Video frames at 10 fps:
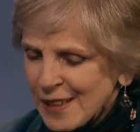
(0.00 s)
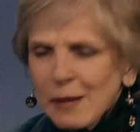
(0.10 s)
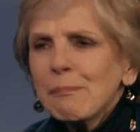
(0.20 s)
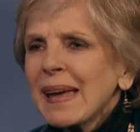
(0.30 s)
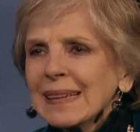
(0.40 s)

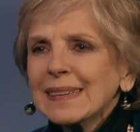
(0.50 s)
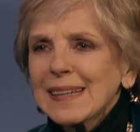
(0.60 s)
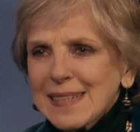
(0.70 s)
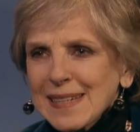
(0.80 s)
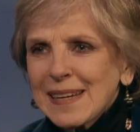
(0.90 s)
make a
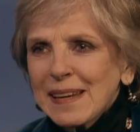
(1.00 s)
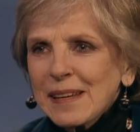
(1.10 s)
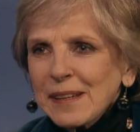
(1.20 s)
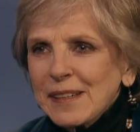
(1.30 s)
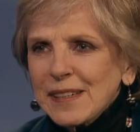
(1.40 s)
list.
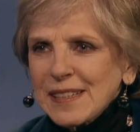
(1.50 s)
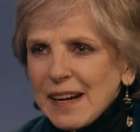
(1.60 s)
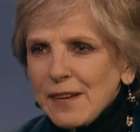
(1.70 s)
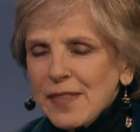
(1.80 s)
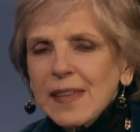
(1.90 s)

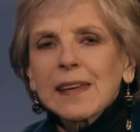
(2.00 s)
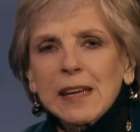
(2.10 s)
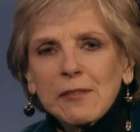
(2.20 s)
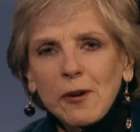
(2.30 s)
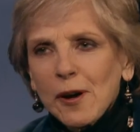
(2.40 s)
Start
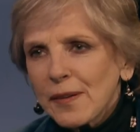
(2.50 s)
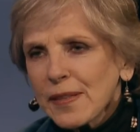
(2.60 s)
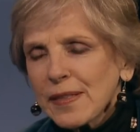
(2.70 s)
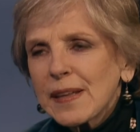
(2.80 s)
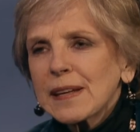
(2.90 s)
thinking of all of
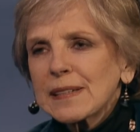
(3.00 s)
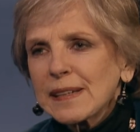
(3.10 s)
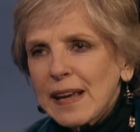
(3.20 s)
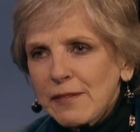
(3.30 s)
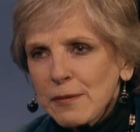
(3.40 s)
the things
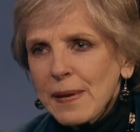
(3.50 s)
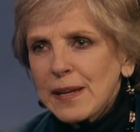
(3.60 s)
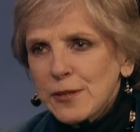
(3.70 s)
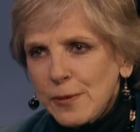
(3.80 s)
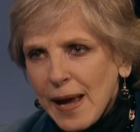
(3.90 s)
that ever
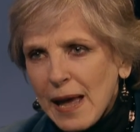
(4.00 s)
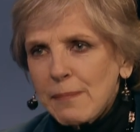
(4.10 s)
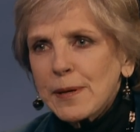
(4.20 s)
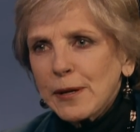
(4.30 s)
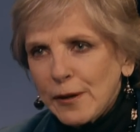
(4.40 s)
made you
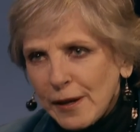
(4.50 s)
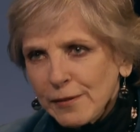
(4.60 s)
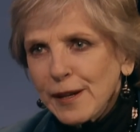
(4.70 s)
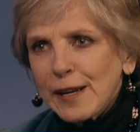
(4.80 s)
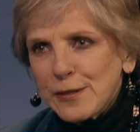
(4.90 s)
happy or
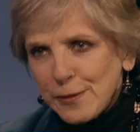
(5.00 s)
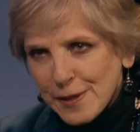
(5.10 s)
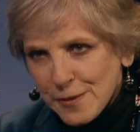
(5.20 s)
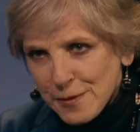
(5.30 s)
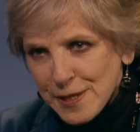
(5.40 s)
ever got you
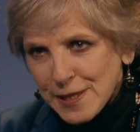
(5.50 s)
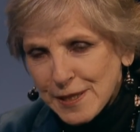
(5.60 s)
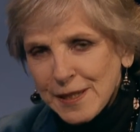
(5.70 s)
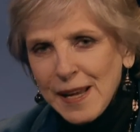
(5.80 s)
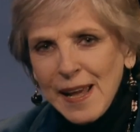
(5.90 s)

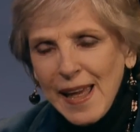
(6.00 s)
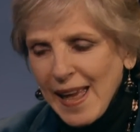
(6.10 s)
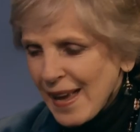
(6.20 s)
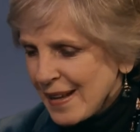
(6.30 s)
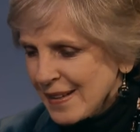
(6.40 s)
interested.
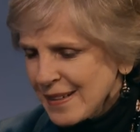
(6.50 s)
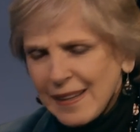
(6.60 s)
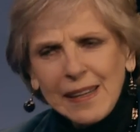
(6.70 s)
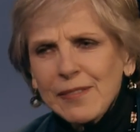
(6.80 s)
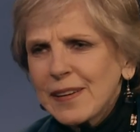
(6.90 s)
And
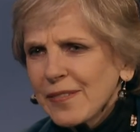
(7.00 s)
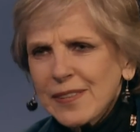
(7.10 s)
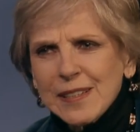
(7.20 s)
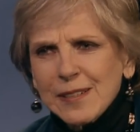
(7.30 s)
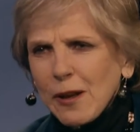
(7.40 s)
even if
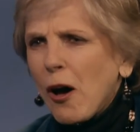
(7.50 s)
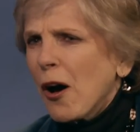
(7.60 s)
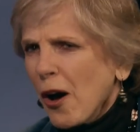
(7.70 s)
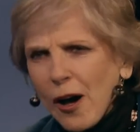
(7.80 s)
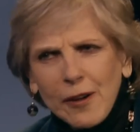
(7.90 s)
it's
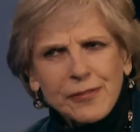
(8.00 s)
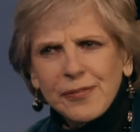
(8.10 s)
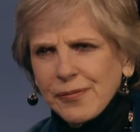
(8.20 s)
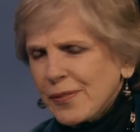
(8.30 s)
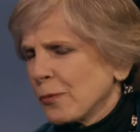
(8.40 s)

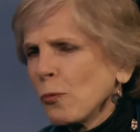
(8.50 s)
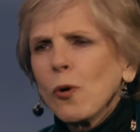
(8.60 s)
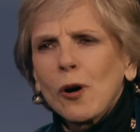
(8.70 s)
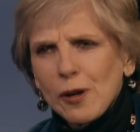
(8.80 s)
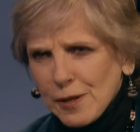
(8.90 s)
off the
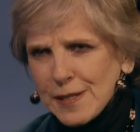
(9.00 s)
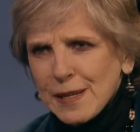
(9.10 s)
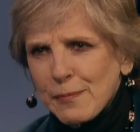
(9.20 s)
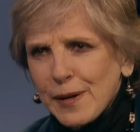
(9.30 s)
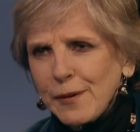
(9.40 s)
wall
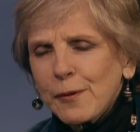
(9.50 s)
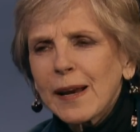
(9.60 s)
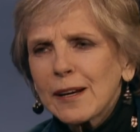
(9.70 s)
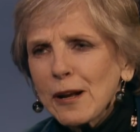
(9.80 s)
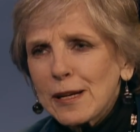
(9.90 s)
somewhere,
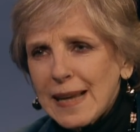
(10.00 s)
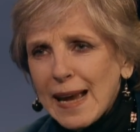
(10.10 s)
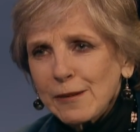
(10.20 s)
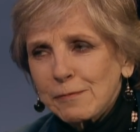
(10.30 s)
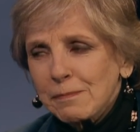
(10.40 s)
write it all
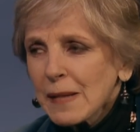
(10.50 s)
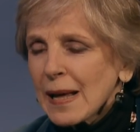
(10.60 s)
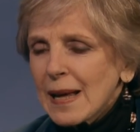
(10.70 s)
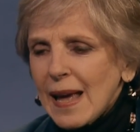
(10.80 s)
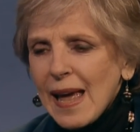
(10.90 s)
down.
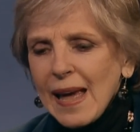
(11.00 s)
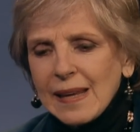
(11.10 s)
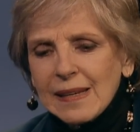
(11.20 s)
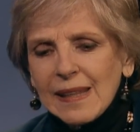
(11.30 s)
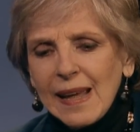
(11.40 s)

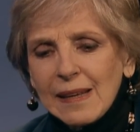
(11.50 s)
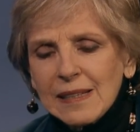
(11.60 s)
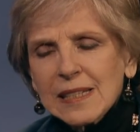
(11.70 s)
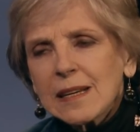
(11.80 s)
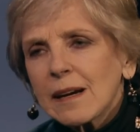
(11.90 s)
And
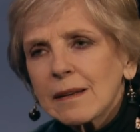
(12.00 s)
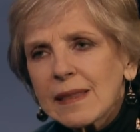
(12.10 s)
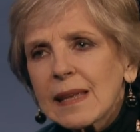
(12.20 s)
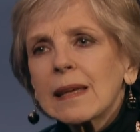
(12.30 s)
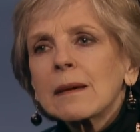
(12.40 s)
then start
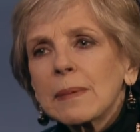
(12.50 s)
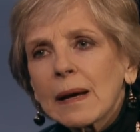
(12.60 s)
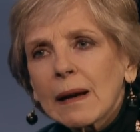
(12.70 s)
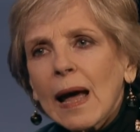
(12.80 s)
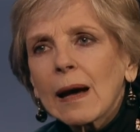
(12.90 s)
thinking
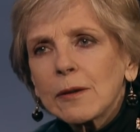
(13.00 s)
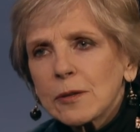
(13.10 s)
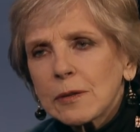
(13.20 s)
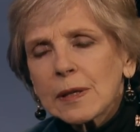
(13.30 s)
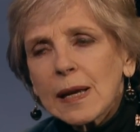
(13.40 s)
about how
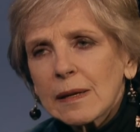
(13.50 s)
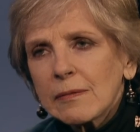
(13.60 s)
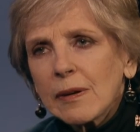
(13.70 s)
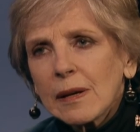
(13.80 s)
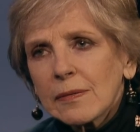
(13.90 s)
you could
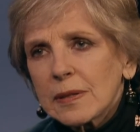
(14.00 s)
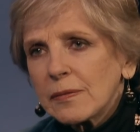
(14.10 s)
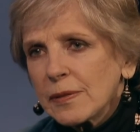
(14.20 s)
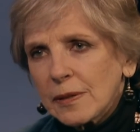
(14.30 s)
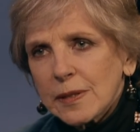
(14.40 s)
involved
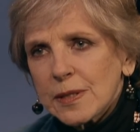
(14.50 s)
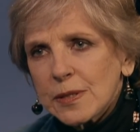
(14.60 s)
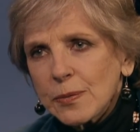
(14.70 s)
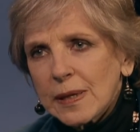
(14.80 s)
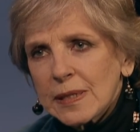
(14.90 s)
in
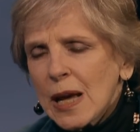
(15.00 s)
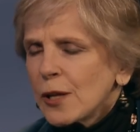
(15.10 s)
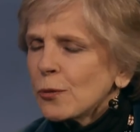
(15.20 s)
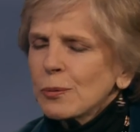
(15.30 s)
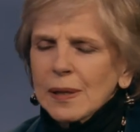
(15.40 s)
various ways.
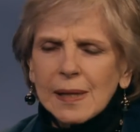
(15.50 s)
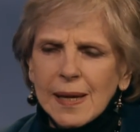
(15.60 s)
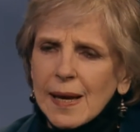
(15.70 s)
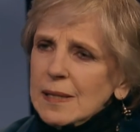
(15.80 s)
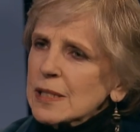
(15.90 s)
You really
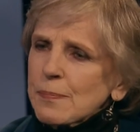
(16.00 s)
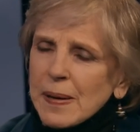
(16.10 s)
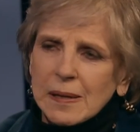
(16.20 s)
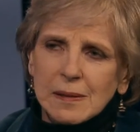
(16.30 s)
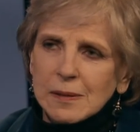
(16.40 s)
can't
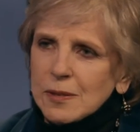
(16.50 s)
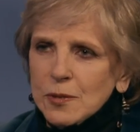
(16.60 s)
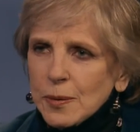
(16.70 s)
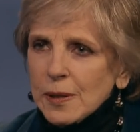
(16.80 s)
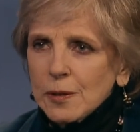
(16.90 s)
spend
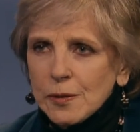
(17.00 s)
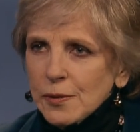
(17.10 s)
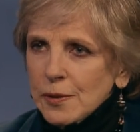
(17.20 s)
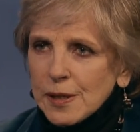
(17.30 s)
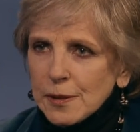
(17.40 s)
twenty or
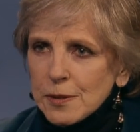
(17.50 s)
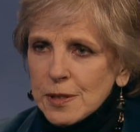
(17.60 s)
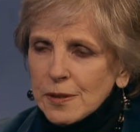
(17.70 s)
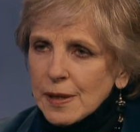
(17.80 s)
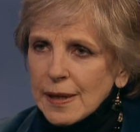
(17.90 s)
thirty years
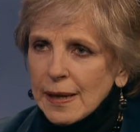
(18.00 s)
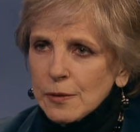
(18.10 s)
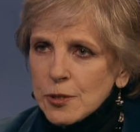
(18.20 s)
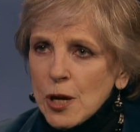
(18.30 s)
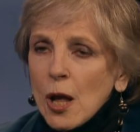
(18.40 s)
on the
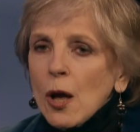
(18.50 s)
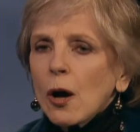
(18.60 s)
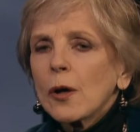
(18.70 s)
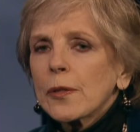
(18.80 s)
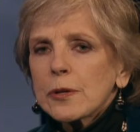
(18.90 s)
couch.
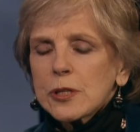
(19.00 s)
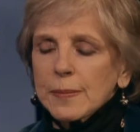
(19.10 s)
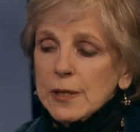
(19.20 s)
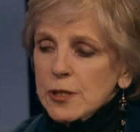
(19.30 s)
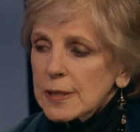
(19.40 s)
Although, Jim,
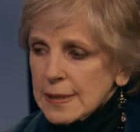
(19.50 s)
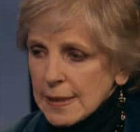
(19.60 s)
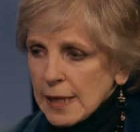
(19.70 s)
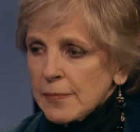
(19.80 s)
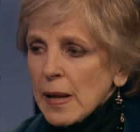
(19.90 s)
I should
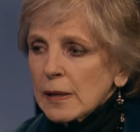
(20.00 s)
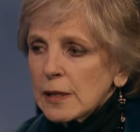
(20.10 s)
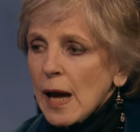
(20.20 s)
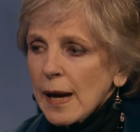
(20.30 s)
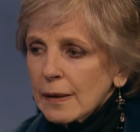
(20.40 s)
say,
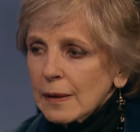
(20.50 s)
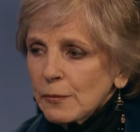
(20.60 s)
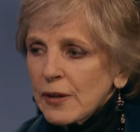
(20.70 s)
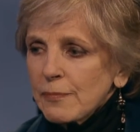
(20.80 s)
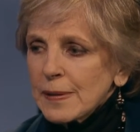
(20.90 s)
not,
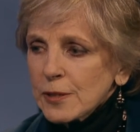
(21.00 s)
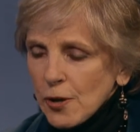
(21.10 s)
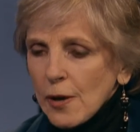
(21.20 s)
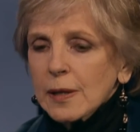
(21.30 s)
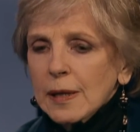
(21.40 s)
we've been
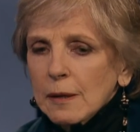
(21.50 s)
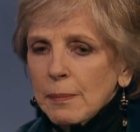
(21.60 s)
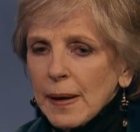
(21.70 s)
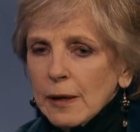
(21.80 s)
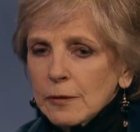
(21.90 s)
talking
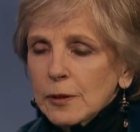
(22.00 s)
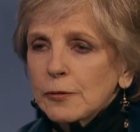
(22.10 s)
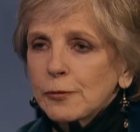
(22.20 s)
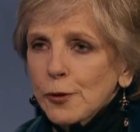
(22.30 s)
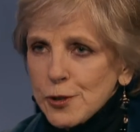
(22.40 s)
about the
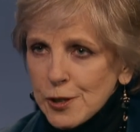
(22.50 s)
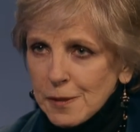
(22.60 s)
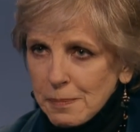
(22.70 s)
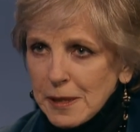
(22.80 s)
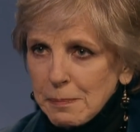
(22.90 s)

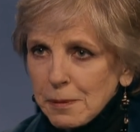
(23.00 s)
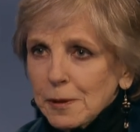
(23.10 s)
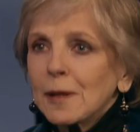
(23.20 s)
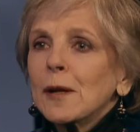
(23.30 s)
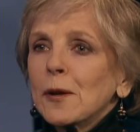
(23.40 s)
fortunate
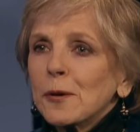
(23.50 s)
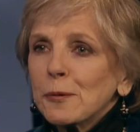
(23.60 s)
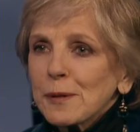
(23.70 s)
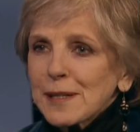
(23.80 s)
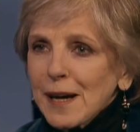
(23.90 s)
people who
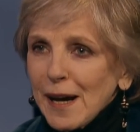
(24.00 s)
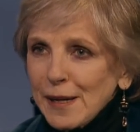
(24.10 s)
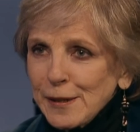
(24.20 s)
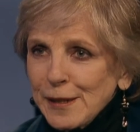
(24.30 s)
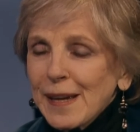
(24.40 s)

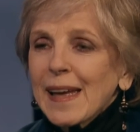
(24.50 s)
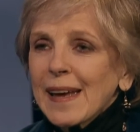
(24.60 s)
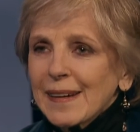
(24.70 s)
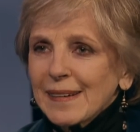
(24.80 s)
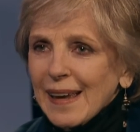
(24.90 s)
retire
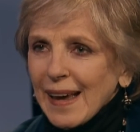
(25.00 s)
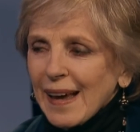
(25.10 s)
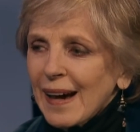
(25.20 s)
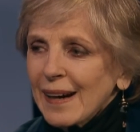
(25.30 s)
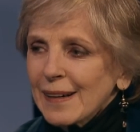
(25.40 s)
and
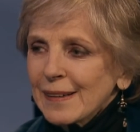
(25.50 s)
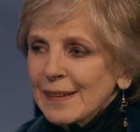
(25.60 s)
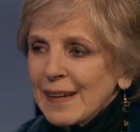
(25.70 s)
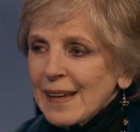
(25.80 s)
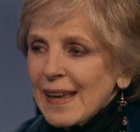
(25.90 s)

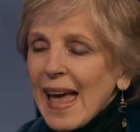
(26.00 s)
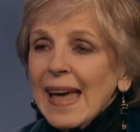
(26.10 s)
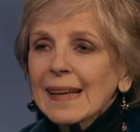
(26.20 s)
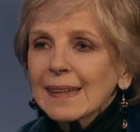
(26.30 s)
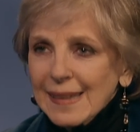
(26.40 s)
are
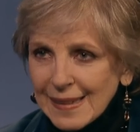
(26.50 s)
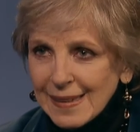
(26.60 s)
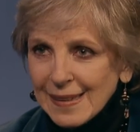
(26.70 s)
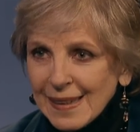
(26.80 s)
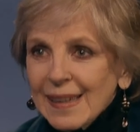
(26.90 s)
healthy
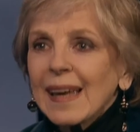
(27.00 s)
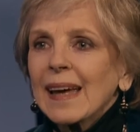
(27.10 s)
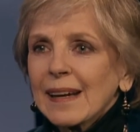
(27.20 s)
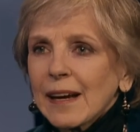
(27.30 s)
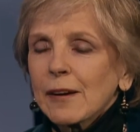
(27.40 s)

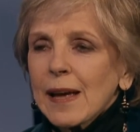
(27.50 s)
and are